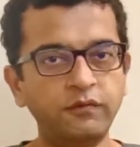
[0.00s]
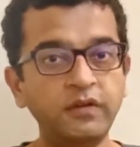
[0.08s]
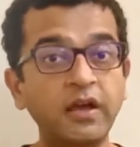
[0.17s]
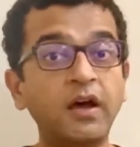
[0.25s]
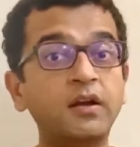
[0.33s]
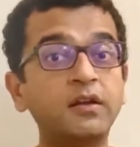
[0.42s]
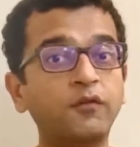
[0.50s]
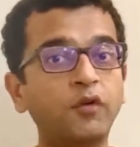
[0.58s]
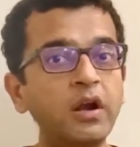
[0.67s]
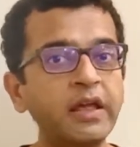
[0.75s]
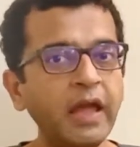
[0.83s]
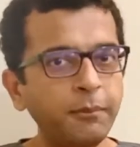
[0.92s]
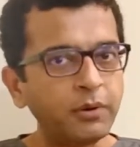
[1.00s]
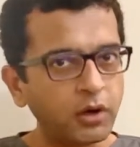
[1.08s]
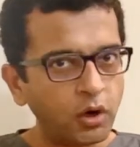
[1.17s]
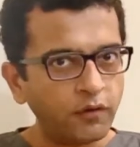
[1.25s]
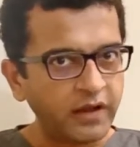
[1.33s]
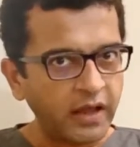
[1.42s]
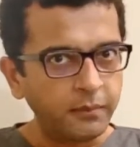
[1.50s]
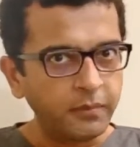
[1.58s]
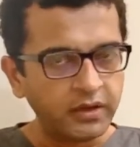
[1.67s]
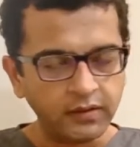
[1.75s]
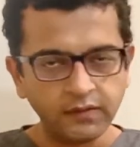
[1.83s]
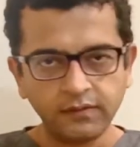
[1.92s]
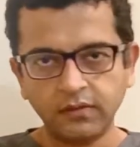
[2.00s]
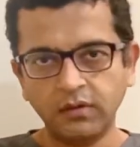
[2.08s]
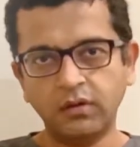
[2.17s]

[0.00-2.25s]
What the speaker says: We are the world capital of diabetes.